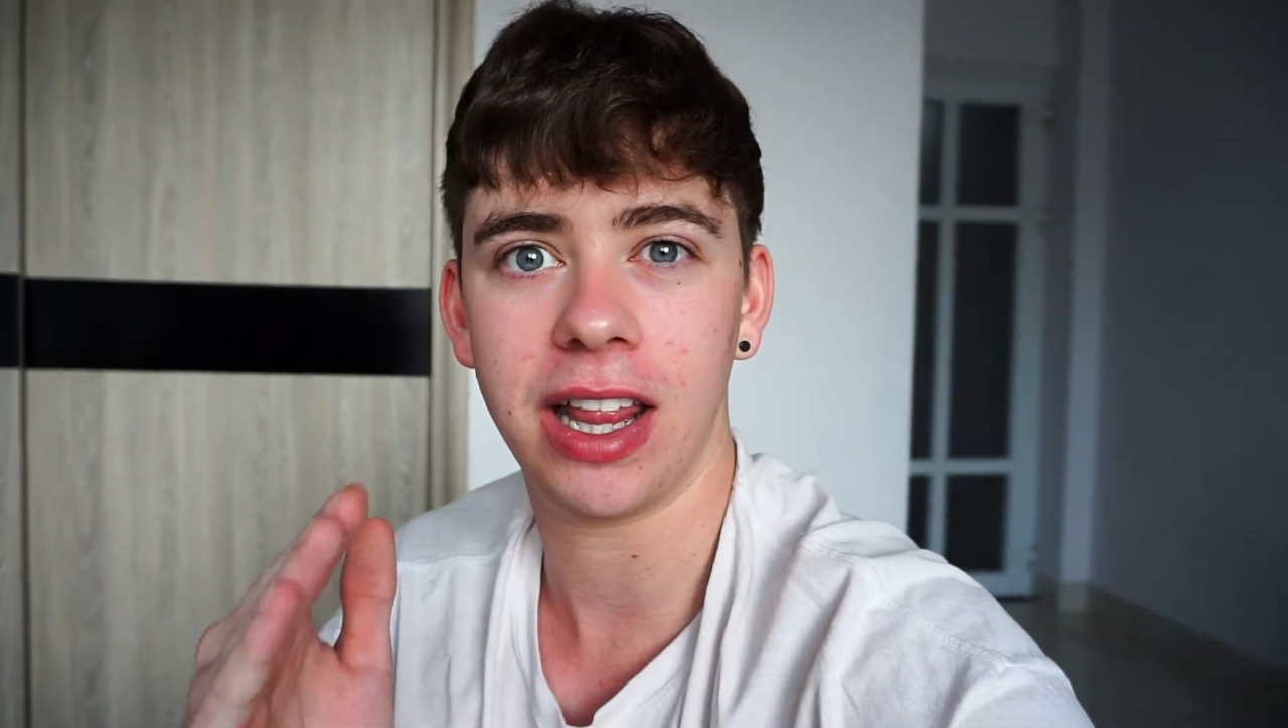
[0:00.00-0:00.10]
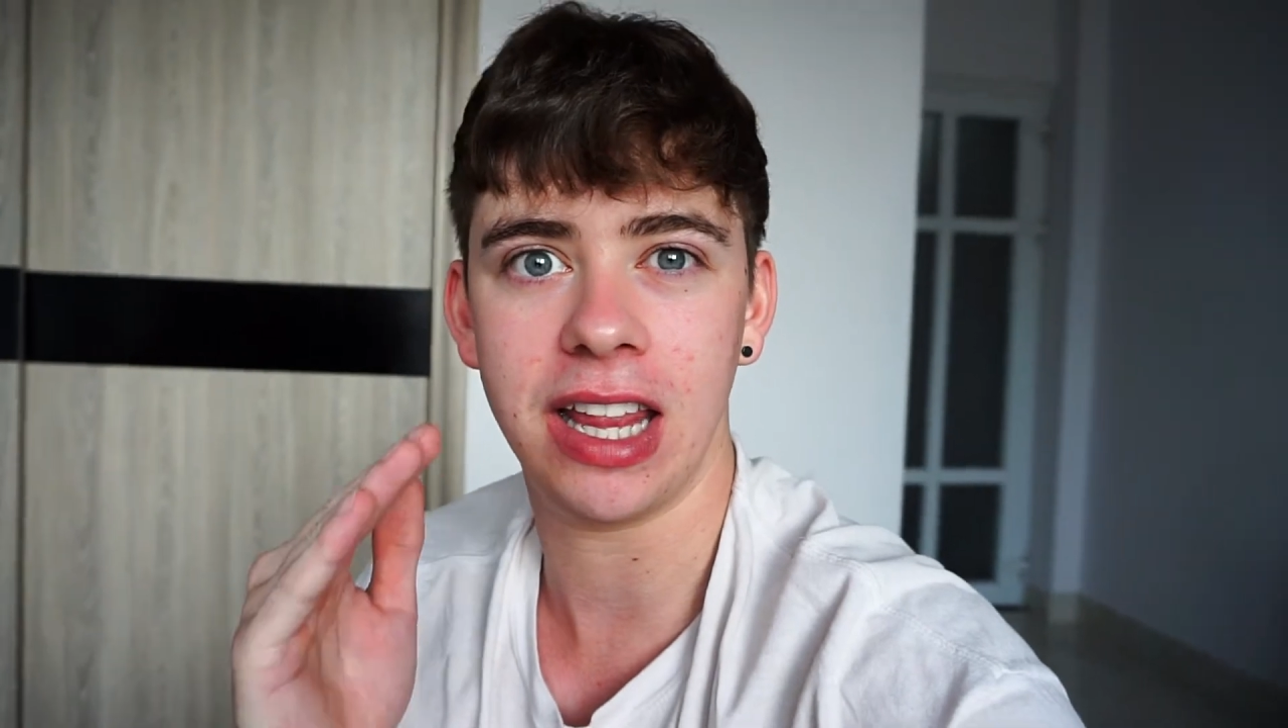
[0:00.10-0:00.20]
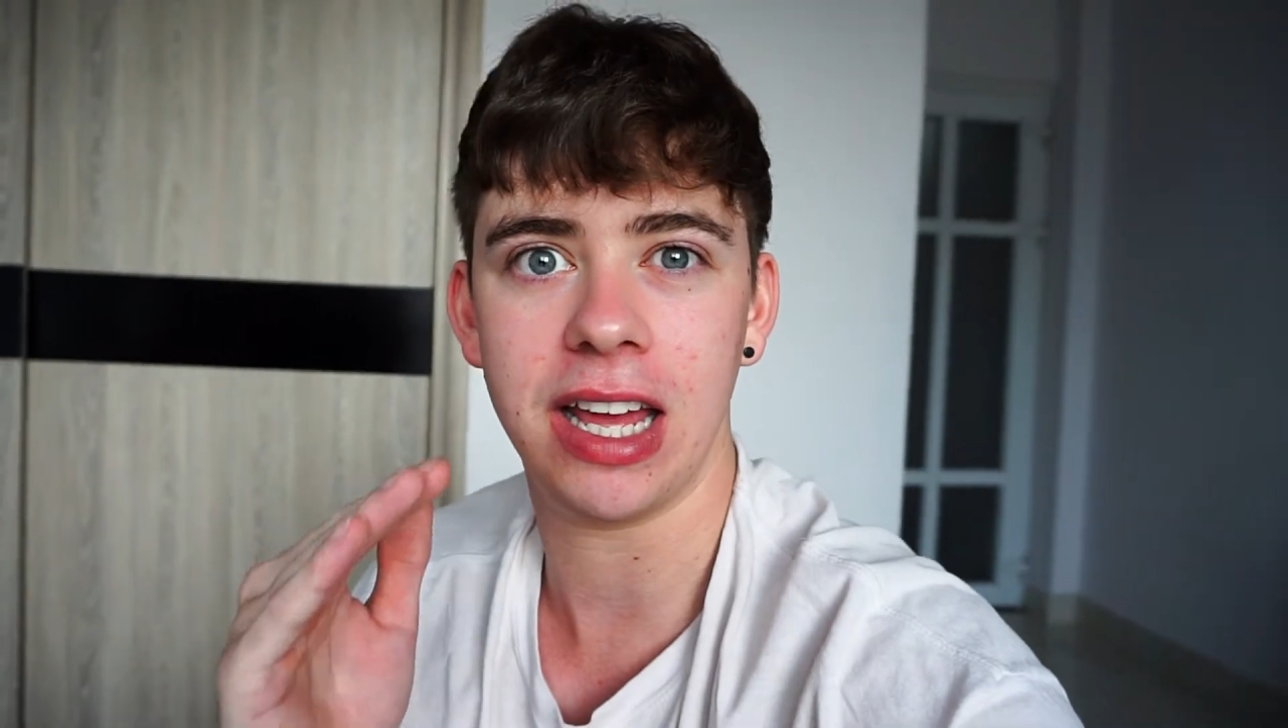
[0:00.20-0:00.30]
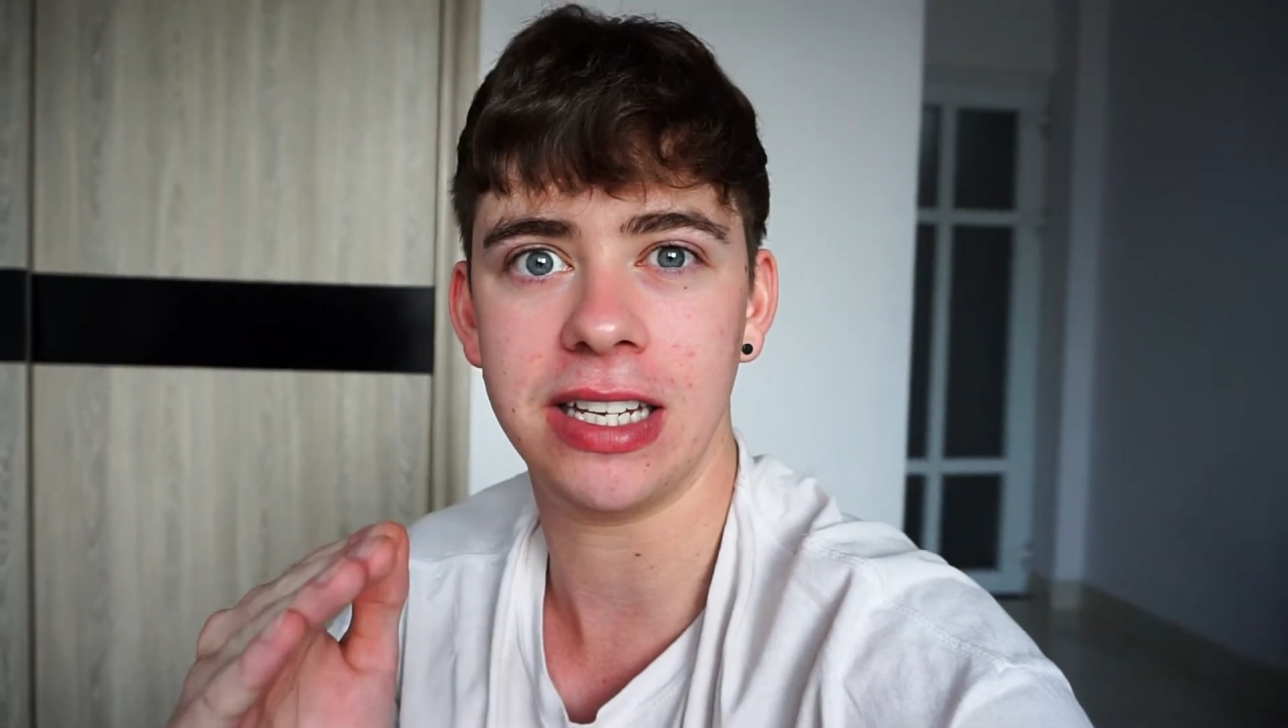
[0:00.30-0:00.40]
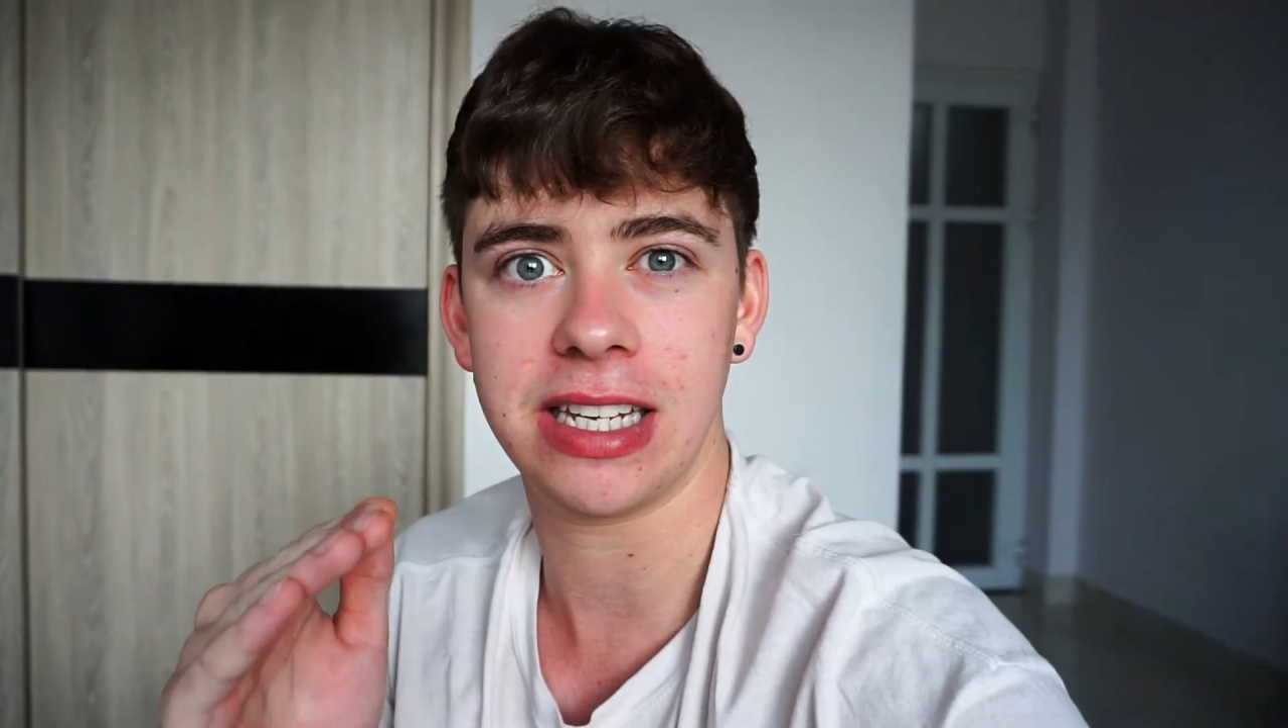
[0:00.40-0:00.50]

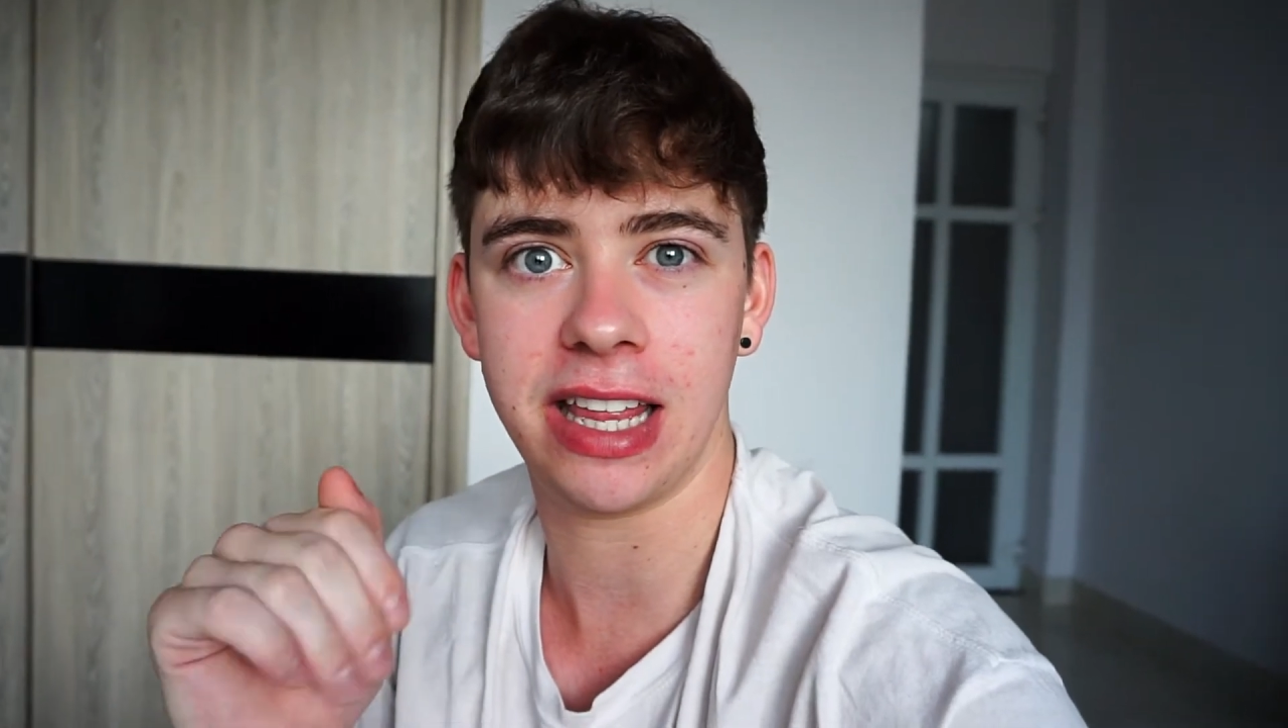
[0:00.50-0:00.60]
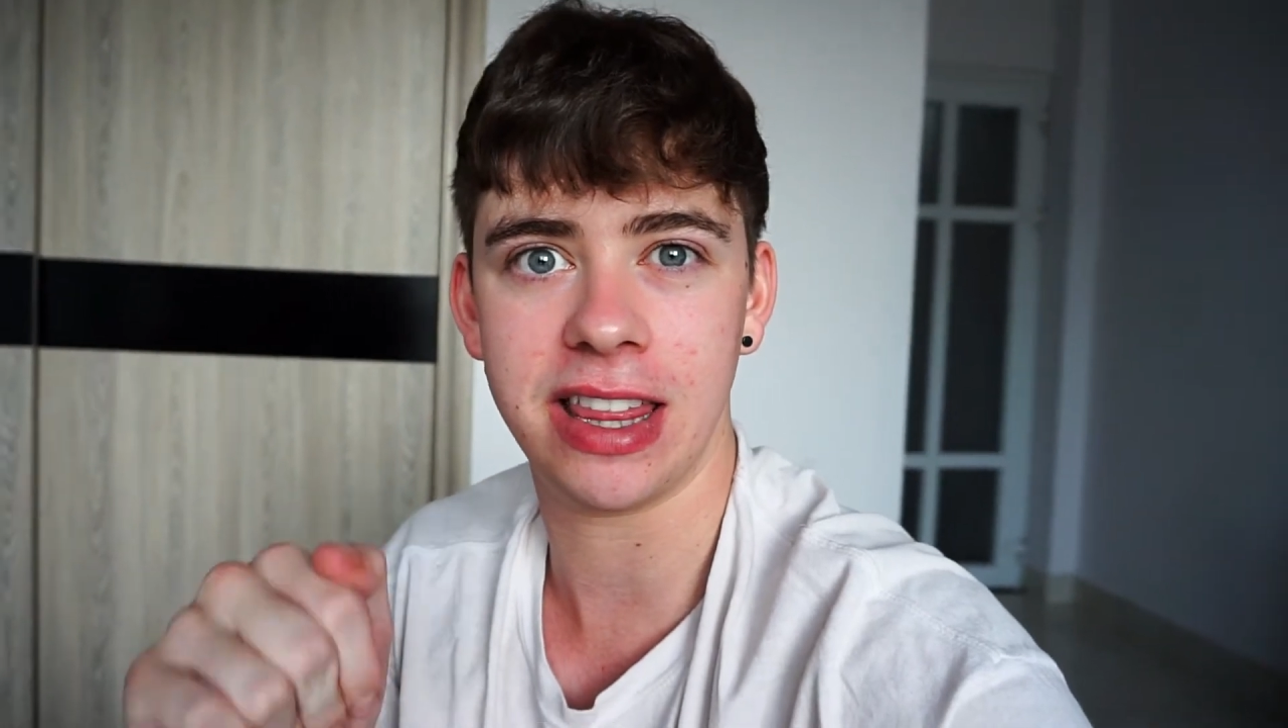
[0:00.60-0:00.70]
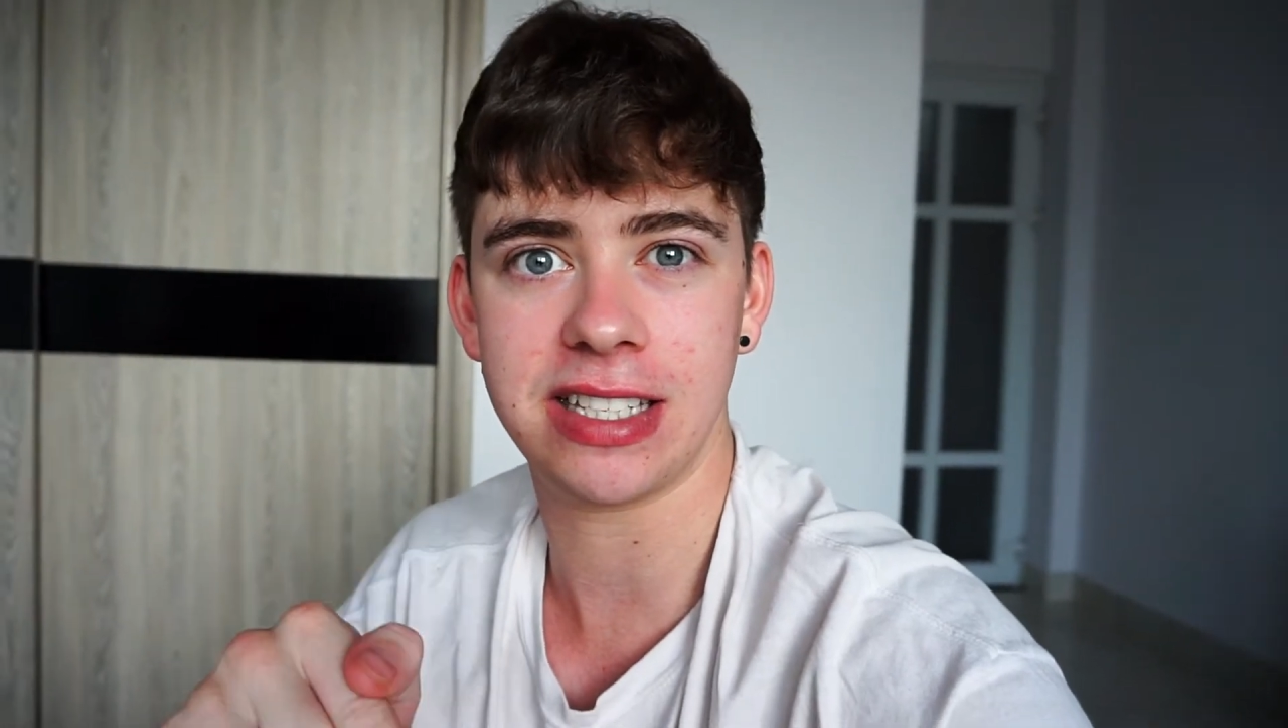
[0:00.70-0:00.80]
that is in